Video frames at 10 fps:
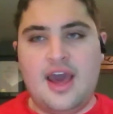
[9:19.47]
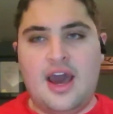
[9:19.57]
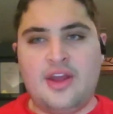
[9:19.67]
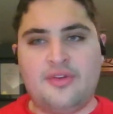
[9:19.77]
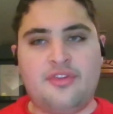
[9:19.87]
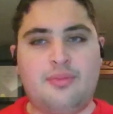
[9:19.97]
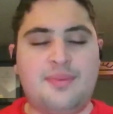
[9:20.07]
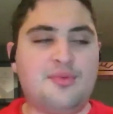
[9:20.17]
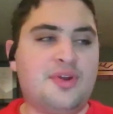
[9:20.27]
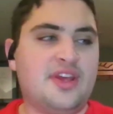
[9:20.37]
I also
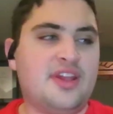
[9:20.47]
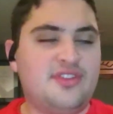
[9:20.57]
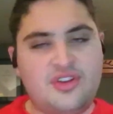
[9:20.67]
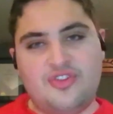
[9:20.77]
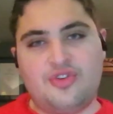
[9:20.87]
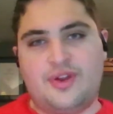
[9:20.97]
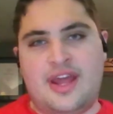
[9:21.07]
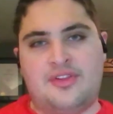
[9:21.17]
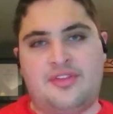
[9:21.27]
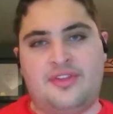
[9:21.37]
maybe want to continue to do
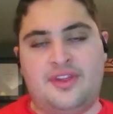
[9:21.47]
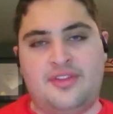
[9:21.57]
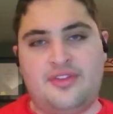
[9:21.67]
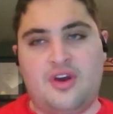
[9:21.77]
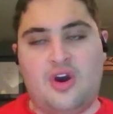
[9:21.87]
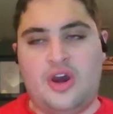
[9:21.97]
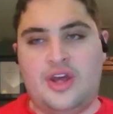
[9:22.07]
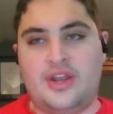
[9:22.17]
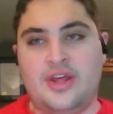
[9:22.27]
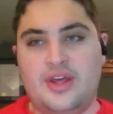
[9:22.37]
analyses
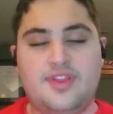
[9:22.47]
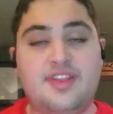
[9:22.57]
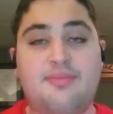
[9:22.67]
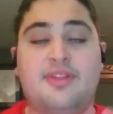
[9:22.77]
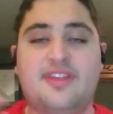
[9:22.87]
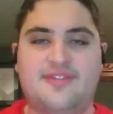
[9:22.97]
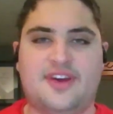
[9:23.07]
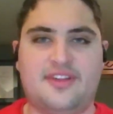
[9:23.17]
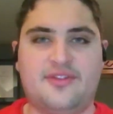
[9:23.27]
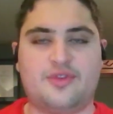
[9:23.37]
on the
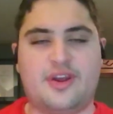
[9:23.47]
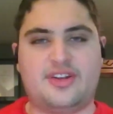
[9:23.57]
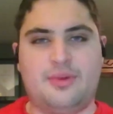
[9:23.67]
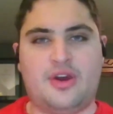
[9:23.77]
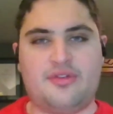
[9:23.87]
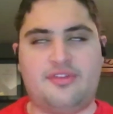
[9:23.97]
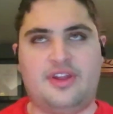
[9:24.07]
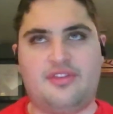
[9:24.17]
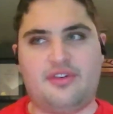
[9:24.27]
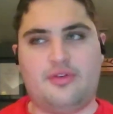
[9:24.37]
specifics of direct democracy
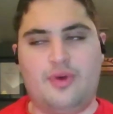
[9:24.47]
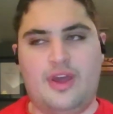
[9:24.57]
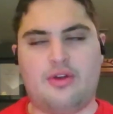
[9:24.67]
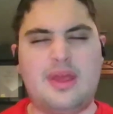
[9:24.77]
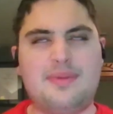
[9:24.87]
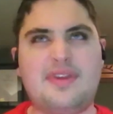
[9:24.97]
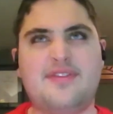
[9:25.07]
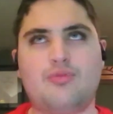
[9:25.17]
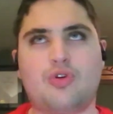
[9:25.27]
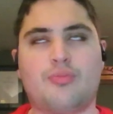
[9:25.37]
in a certain way, or maybe
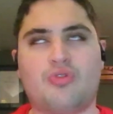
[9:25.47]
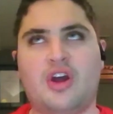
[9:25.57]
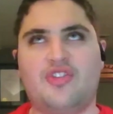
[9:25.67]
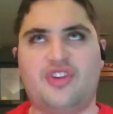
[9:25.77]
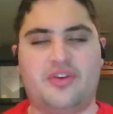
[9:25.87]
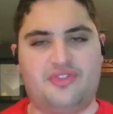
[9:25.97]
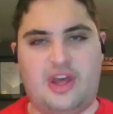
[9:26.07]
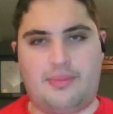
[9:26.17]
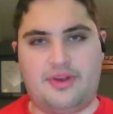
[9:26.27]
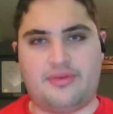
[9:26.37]
even more broad general
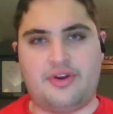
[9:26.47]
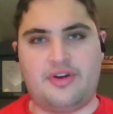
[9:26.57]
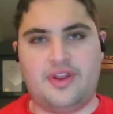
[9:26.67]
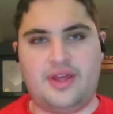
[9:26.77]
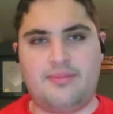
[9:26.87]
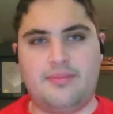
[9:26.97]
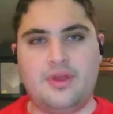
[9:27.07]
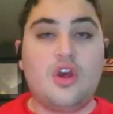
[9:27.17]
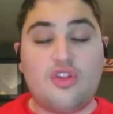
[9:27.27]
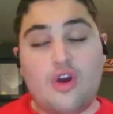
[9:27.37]
topics regarding it.
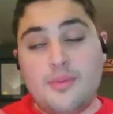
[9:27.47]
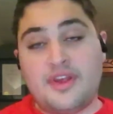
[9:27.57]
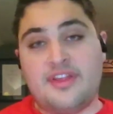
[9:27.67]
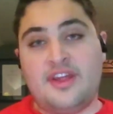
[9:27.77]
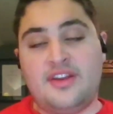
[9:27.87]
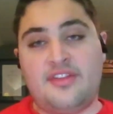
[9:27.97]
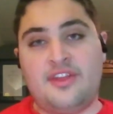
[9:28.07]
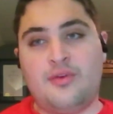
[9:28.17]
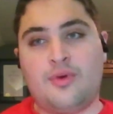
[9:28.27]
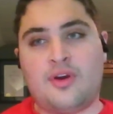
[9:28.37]
So I'm excited to
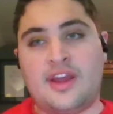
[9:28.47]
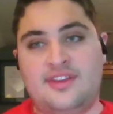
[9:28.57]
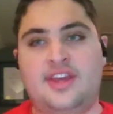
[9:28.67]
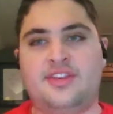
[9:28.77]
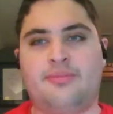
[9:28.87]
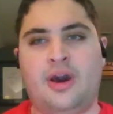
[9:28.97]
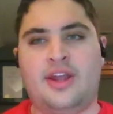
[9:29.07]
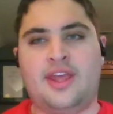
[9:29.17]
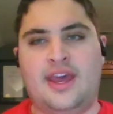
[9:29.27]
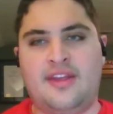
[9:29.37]
see where I take this
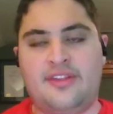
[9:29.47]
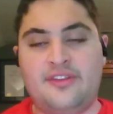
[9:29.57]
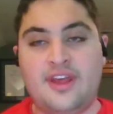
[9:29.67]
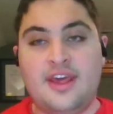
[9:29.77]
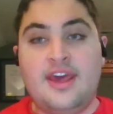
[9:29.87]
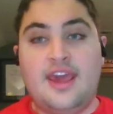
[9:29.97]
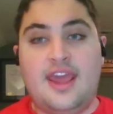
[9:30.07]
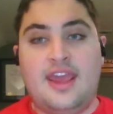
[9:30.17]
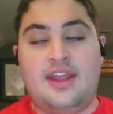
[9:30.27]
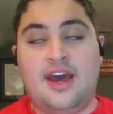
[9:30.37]
podcast,
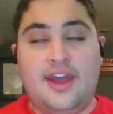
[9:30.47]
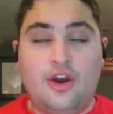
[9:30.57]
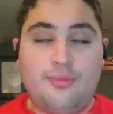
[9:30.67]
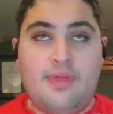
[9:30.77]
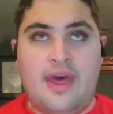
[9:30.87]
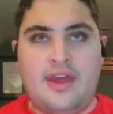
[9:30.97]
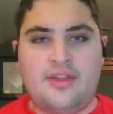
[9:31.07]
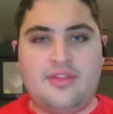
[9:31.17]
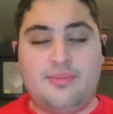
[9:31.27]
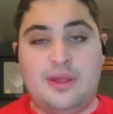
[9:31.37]
and I hope
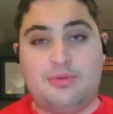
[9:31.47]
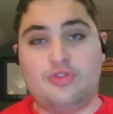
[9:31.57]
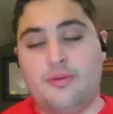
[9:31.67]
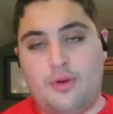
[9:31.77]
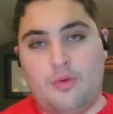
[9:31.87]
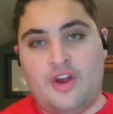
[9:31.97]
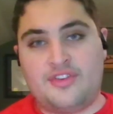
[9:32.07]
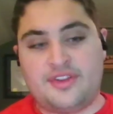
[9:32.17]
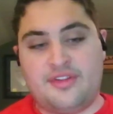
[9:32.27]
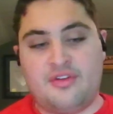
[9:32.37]
that the people who have been
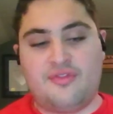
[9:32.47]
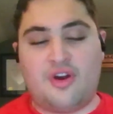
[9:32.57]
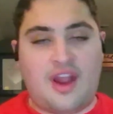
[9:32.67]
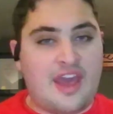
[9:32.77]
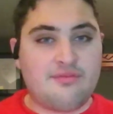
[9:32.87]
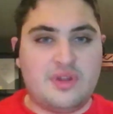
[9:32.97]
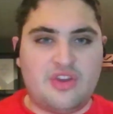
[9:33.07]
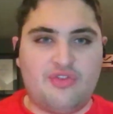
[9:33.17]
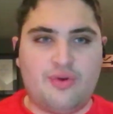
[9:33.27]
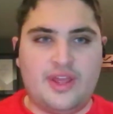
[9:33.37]
watching this so far have been
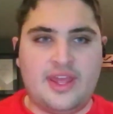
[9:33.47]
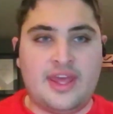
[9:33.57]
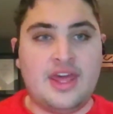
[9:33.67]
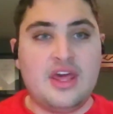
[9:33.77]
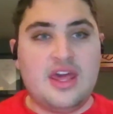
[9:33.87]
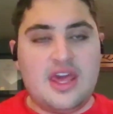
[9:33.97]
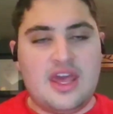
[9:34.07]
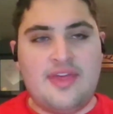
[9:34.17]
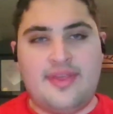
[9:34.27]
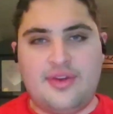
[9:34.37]
enjoying it,
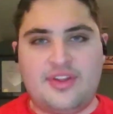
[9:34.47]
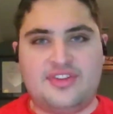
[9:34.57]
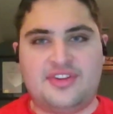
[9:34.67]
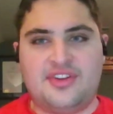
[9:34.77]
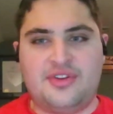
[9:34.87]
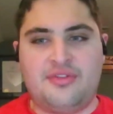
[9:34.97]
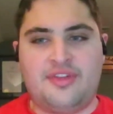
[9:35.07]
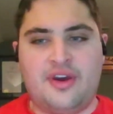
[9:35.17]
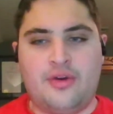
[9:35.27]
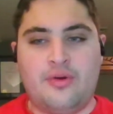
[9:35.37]
and that you continue to do
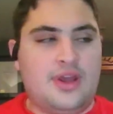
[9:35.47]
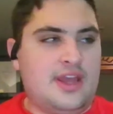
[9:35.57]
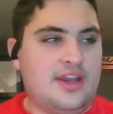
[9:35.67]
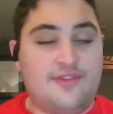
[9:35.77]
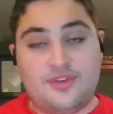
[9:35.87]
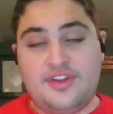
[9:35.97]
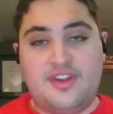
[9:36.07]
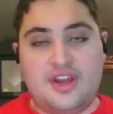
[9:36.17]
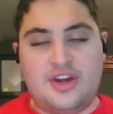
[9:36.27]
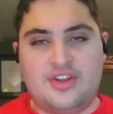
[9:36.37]
so. And if you're
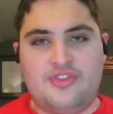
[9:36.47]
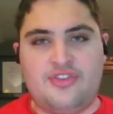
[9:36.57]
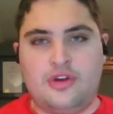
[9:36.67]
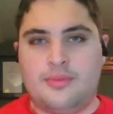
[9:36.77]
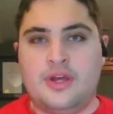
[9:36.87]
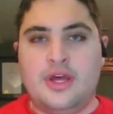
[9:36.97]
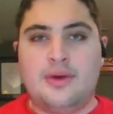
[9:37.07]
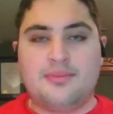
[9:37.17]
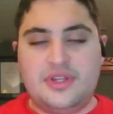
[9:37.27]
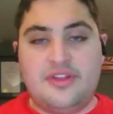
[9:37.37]
listening on YouTube,
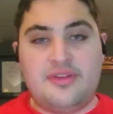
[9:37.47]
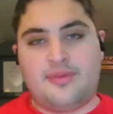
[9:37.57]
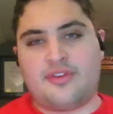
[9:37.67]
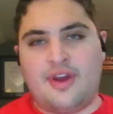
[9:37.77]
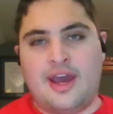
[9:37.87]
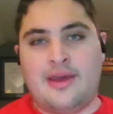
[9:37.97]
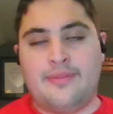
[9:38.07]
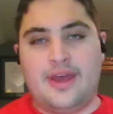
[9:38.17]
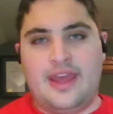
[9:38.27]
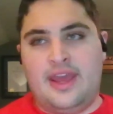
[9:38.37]
please
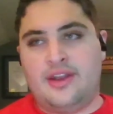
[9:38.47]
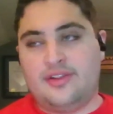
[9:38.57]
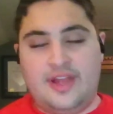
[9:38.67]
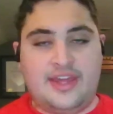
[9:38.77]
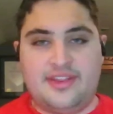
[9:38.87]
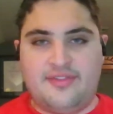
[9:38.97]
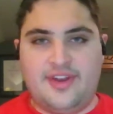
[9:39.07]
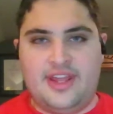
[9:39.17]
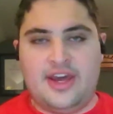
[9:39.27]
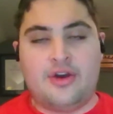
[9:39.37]
subscribe and like this
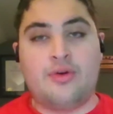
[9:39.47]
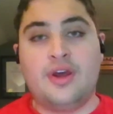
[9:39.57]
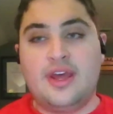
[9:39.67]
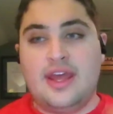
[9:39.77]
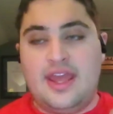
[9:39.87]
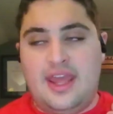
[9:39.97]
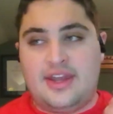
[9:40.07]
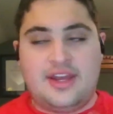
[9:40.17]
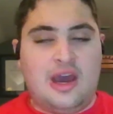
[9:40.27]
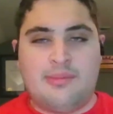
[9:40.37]
video
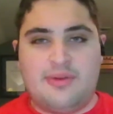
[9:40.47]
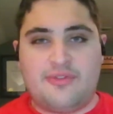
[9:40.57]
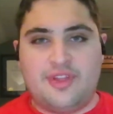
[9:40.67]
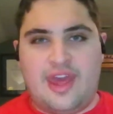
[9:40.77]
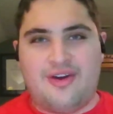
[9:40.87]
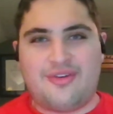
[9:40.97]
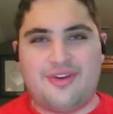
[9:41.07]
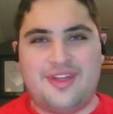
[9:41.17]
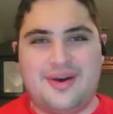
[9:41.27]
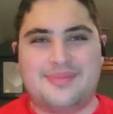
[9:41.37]
and comment for the
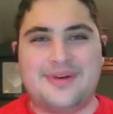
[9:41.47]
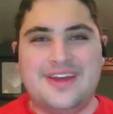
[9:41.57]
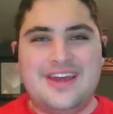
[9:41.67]
algorithm.